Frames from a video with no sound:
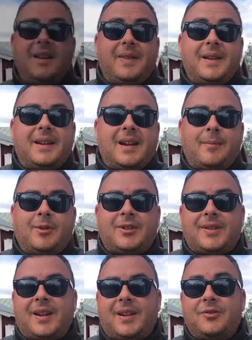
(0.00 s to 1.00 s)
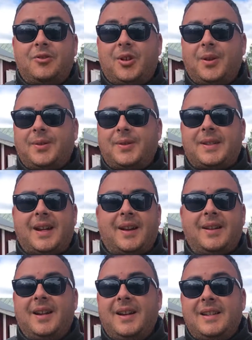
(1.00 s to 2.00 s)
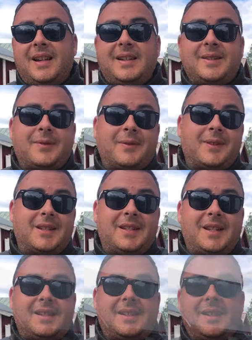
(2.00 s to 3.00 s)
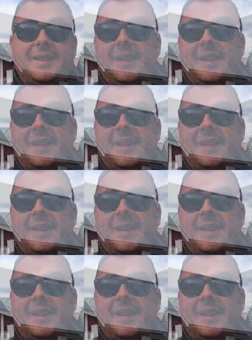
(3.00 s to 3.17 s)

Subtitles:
The Gammelstad church town dates from the 16th